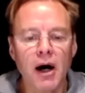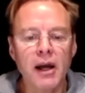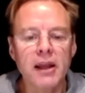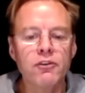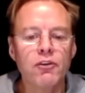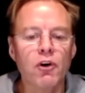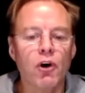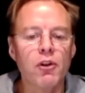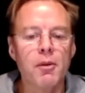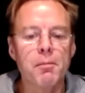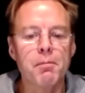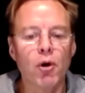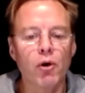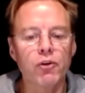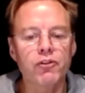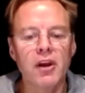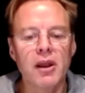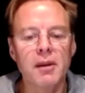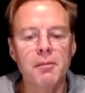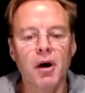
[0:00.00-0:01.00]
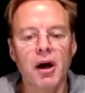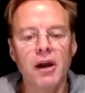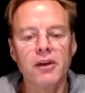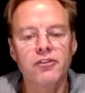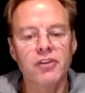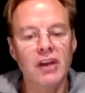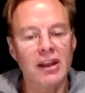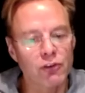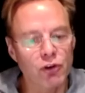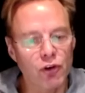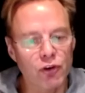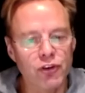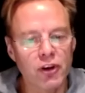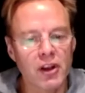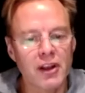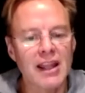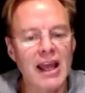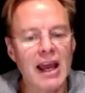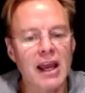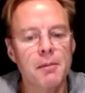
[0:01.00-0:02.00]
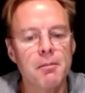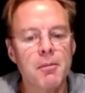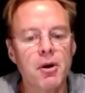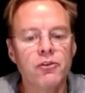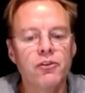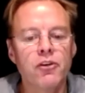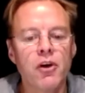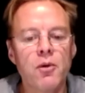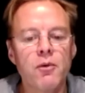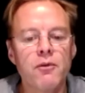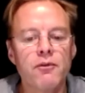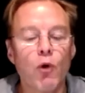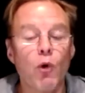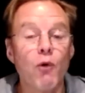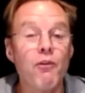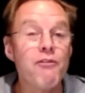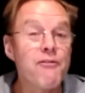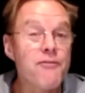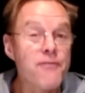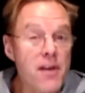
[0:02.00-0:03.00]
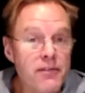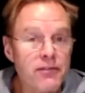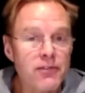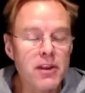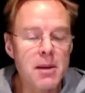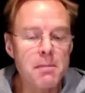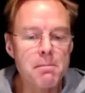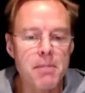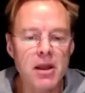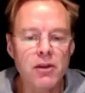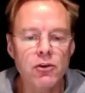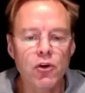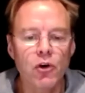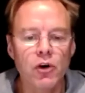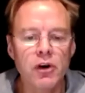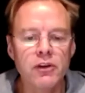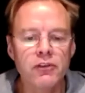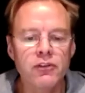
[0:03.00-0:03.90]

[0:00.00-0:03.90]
on the blockchain by Satoshi Nakamoto for 50 Bitcoins,